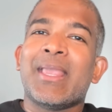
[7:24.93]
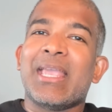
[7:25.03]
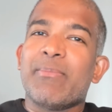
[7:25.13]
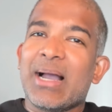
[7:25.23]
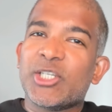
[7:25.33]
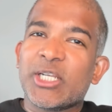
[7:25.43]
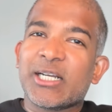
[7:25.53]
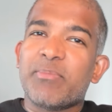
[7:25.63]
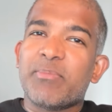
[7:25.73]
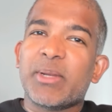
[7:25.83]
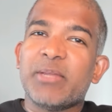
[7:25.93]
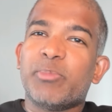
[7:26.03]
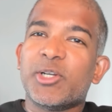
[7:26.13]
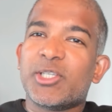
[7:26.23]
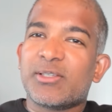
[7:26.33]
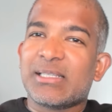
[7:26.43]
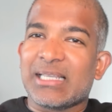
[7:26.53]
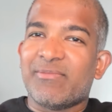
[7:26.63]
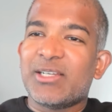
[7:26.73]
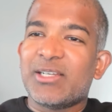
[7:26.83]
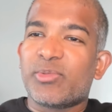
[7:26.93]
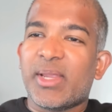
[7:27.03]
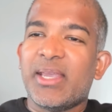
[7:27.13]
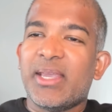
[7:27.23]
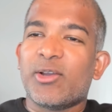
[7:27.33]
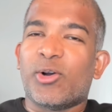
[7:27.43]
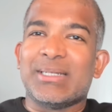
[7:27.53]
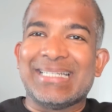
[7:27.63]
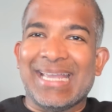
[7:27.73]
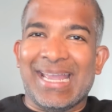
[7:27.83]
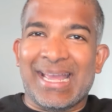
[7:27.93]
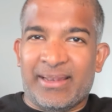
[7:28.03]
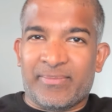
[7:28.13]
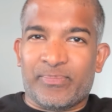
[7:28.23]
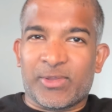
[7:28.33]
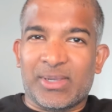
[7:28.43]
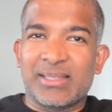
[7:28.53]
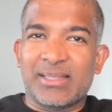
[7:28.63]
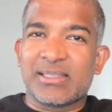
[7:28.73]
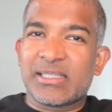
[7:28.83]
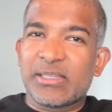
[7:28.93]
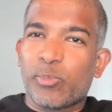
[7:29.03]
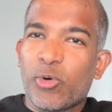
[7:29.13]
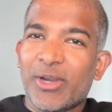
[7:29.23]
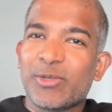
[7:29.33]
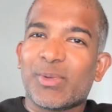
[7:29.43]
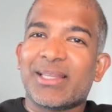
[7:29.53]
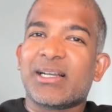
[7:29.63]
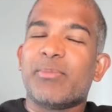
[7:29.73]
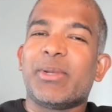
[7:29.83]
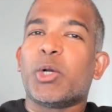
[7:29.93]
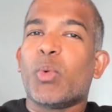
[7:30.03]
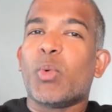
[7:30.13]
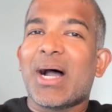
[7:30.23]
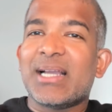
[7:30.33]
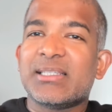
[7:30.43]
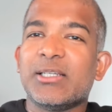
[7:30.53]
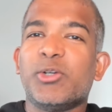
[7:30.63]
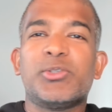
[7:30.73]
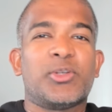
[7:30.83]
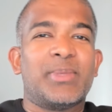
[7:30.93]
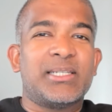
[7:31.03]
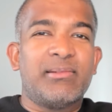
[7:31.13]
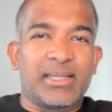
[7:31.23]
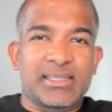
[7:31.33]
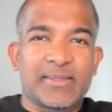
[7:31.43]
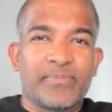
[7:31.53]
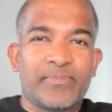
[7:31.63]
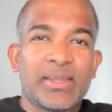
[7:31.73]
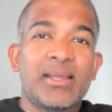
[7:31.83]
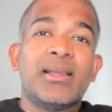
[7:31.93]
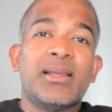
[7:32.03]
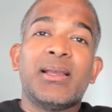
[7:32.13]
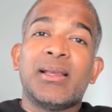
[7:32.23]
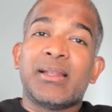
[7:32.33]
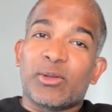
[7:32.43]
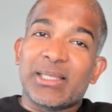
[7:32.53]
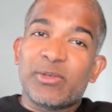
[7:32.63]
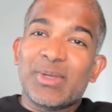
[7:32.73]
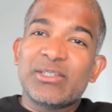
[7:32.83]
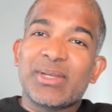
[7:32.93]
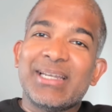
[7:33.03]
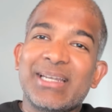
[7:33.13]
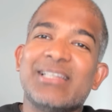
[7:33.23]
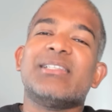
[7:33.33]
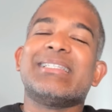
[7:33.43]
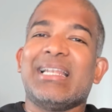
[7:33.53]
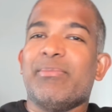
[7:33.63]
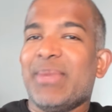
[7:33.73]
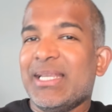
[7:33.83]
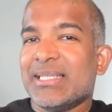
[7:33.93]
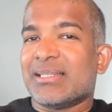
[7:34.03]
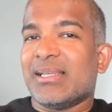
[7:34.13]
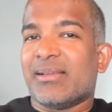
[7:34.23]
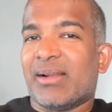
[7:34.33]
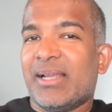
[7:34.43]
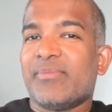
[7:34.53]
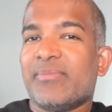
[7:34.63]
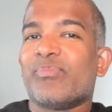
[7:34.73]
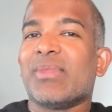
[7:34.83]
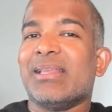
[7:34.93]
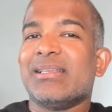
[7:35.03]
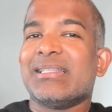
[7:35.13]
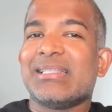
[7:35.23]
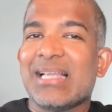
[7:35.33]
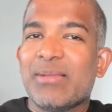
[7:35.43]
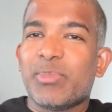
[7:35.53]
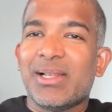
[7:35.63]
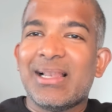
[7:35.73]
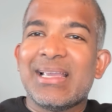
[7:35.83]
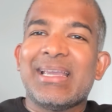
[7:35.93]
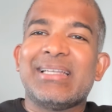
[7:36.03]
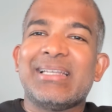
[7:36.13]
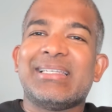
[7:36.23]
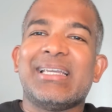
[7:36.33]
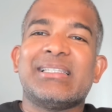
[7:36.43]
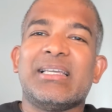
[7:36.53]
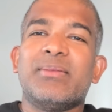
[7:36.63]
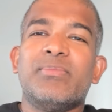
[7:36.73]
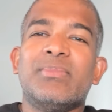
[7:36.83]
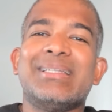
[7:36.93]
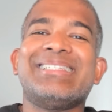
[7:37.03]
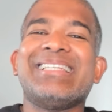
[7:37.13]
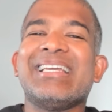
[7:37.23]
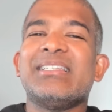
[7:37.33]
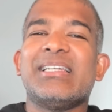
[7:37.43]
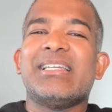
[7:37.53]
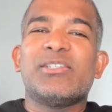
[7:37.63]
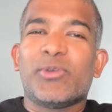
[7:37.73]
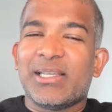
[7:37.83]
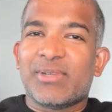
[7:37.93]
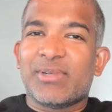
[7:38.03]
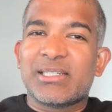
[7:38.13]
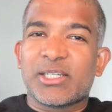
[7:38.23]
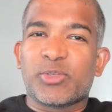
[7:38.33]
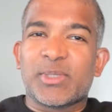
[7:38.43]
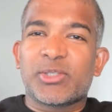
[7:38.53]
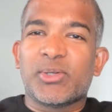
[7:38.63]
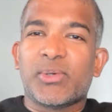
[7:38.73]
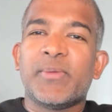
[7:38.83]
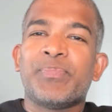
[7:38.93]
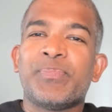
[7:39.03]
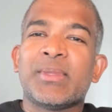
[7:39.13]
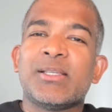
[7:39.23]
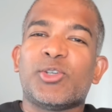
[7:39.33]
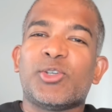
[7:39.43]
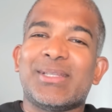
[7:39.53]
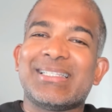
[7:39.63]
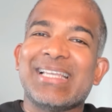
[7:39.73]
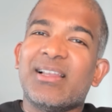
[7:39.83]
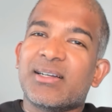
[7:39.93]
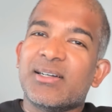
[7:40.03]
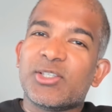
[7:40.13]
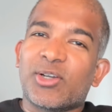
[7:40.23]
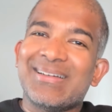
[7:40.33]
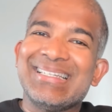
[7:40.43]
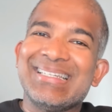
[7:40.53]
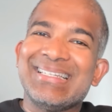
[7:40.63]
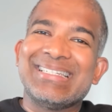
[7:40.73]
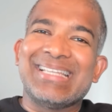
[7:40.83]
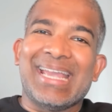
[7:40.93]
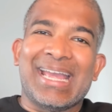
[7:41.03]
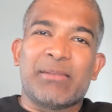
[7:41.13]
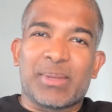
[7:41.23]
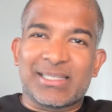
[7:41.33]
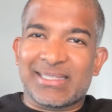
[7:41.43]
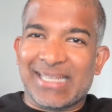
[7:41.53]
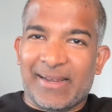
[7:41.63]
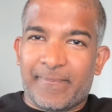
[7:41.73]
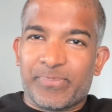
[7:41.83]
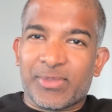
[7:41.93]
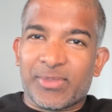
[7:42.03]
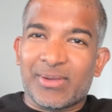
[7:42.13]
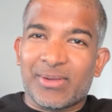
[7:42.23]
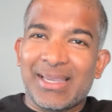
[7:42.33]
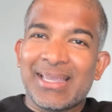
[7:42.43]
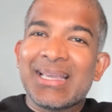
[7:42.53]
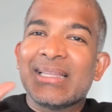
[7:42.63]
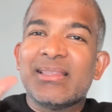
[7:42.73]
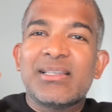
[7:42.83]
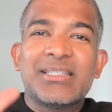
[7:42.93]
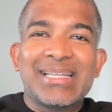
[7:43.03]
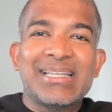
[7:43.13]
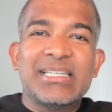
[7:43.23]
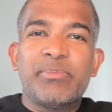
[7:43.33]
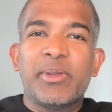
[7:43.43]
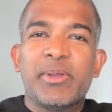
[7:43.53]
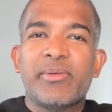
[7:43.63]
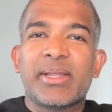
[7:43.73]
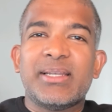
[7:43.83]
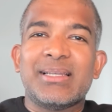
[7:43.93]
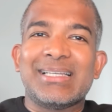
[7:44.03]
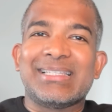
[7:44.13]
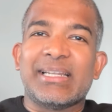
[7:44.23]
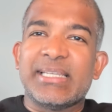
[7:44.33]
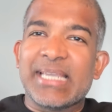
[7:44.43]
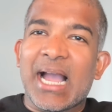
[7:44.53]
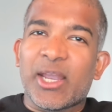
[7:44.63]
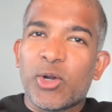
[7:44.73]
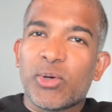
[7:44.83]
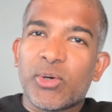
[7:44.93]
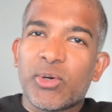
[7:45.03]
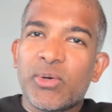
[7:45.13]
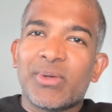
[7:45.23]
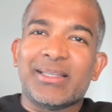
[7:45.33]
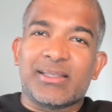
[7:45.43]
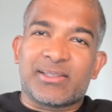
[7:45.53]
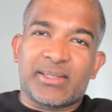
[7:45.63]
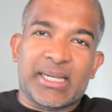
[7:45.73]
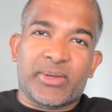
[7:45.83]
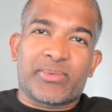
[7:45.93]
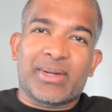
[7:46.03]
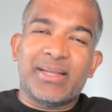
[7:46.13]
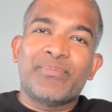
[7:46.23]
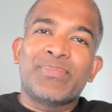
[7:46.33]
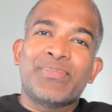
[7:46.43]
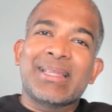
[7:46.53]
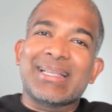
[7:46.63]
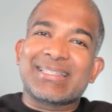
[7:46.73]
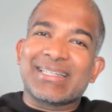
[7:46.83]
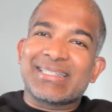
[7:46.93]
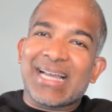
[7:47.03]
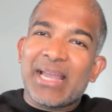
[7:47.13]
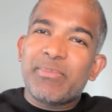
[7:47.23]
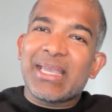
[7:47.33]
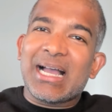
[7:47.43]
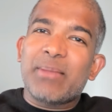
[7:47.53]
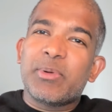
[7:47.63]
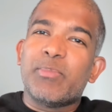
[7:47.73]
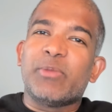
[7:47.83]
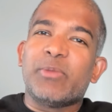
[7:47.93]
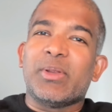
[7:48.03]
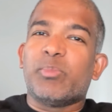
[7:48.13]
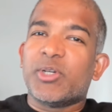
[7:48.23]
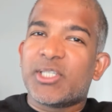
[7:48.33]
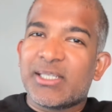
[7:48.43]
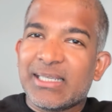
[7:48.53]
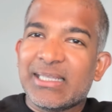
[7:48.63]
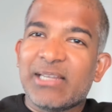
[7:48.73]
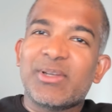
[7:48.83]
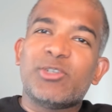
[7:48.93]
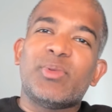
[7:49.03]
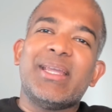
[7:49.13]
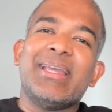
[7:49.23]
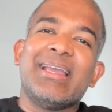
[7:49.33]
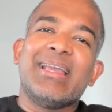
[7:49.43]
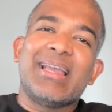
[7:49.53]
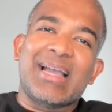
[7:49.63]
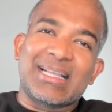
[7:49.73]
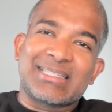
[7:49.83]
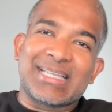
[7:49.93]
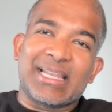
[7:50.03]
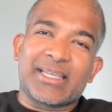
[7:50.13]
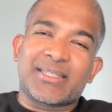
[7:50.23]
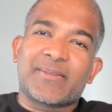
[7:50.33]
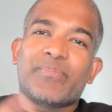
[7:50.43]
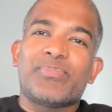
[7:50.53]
Imagine a company purchases inventory on day N. Okay, this is the point where the company acquires the goods or materials. Now the inventory doesn't sell immediately, right? In this example, it takes them 10 days for the inventory to be sold. So the sale occurs on day N plus 10. Okay, this 10-day period is the DIO in this scenario, right? It's the time gap between purchasing the inventory and selling it.